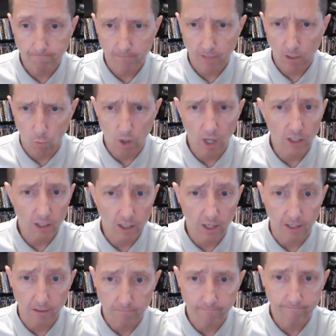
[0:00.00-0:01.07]
well
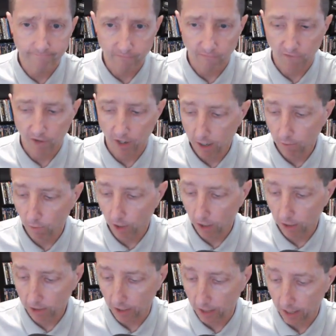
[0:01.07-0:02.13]
done. Very
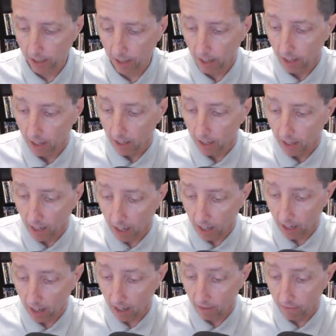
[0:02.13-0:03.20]
well done.
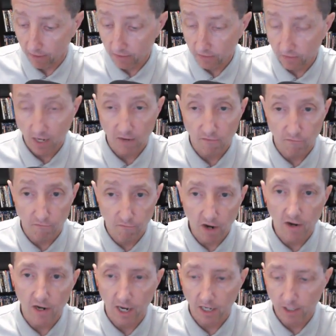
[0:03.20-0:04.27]
This is a
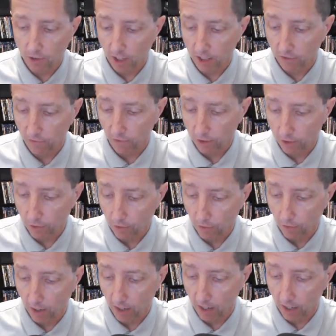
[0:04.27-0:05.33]
very nice transfer, too.
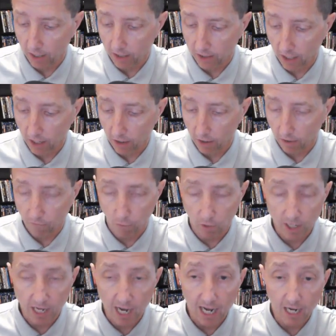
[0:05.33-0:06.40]
It's a
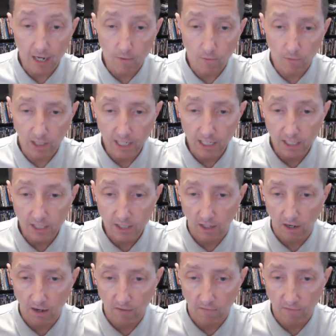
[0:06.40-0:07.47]
4K release
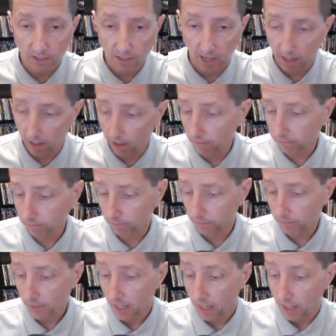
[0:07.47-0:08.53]
of this title.
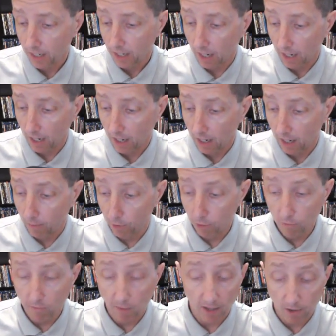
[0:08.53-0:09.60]

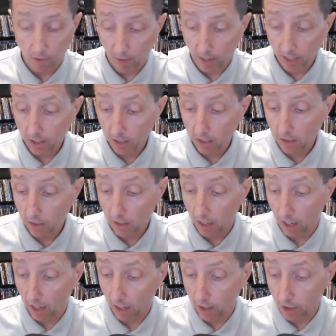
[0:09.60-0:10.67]
Approved by the
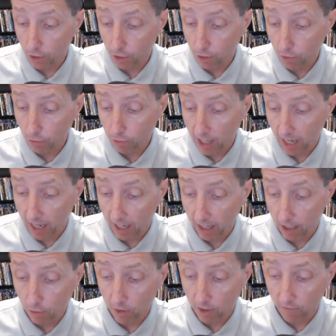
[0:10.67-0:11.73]
director. You get a
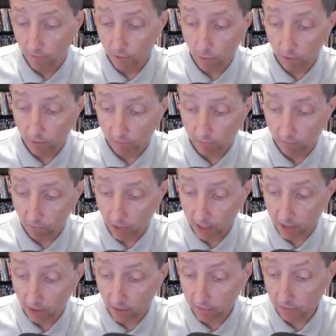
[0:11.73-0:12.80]
new interview with
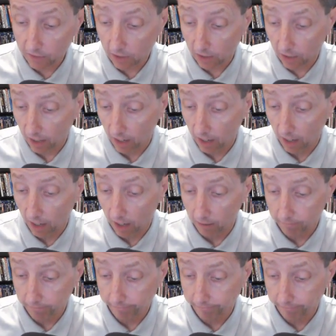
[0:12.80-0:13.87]
Wenders,
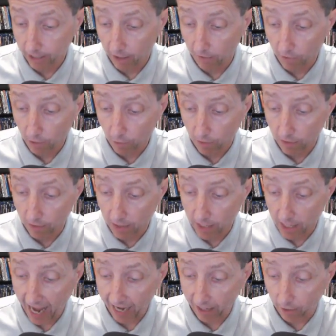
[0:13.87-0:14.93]
interview with
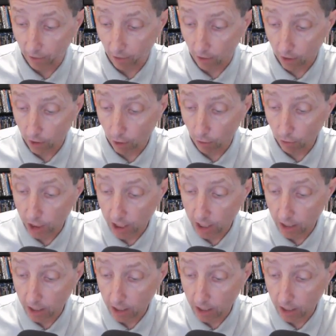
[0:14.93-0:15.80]
the actor Koji